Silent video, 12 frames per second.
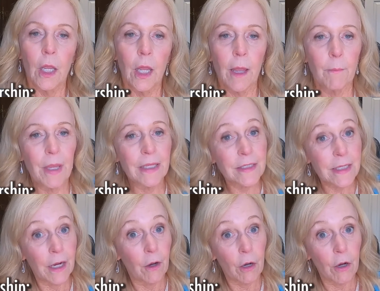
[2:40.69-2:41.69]
Men's
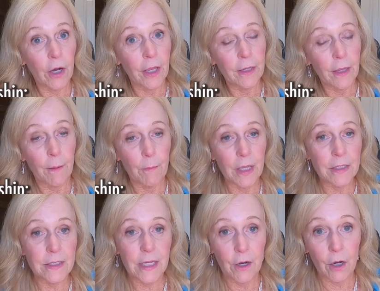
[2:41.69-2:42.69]
haircut,
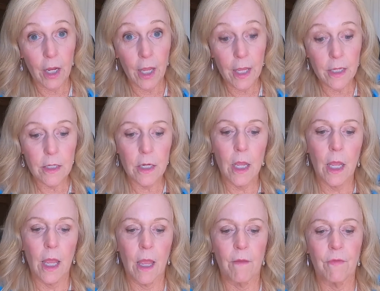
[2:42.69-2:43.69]

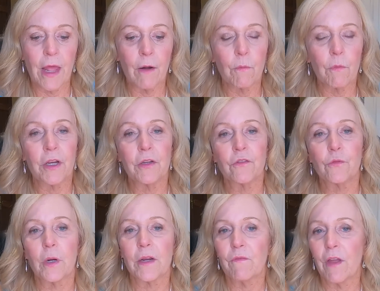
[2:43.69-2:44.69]
that'll run you
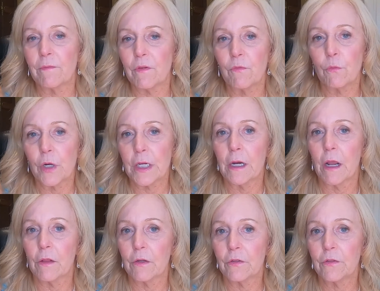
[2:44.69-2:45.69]
$25 to
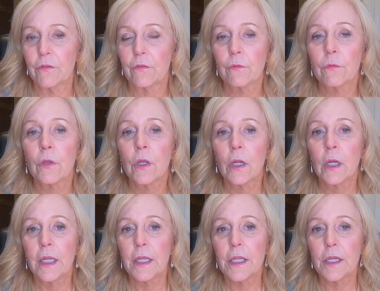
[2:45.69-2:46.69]
$40
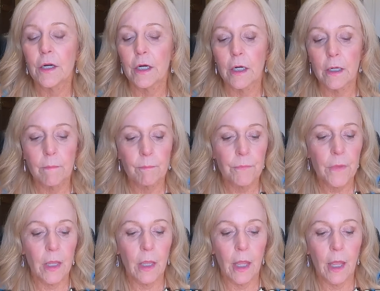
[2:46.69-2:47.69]
here.
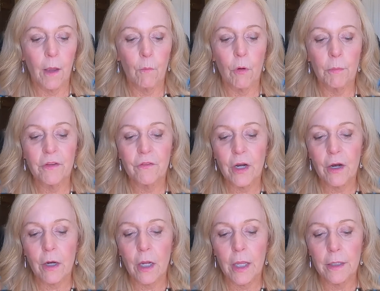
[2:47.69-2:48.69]
A woman's
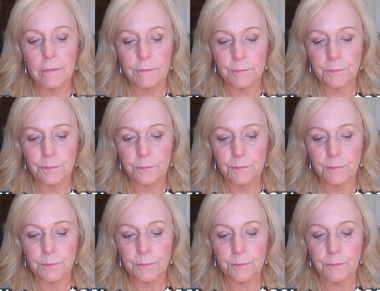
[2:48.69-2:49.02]
haircut,